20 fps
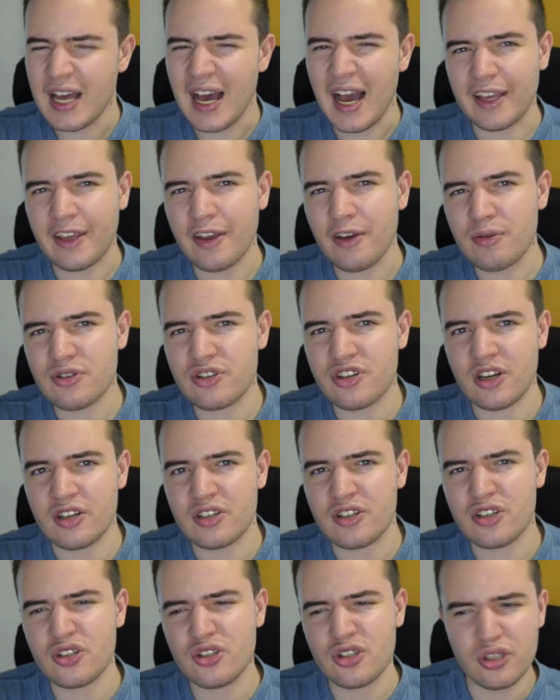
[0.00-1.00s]
I cannot
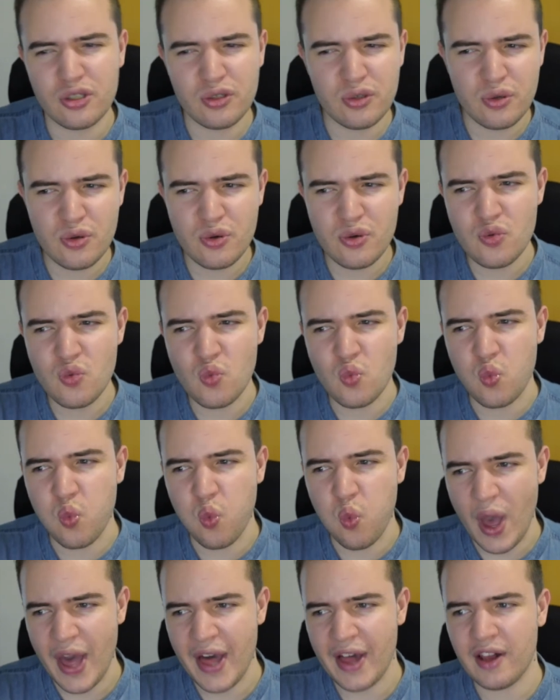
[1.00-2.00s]
judge too
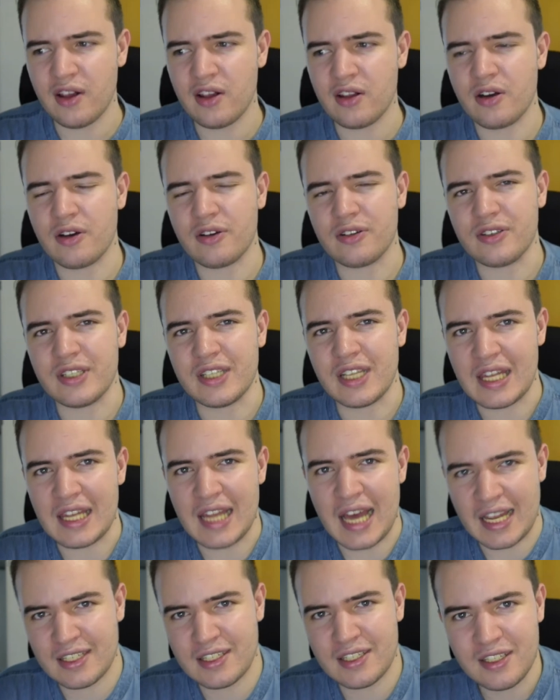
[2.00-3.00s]
well on the
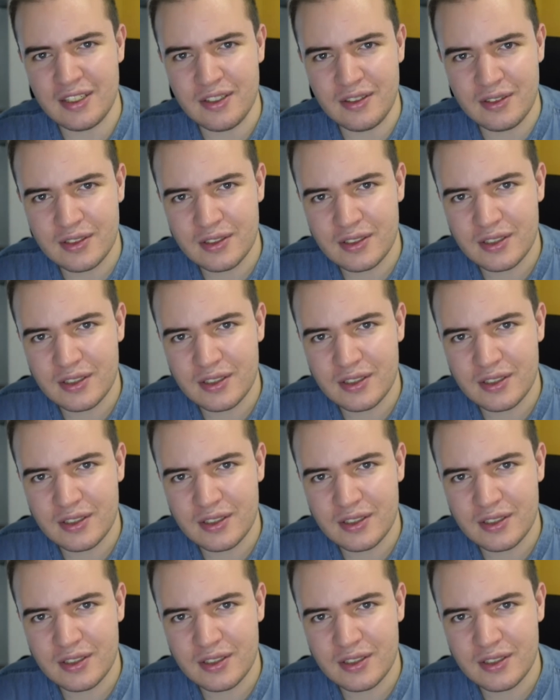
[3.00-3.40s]
latter,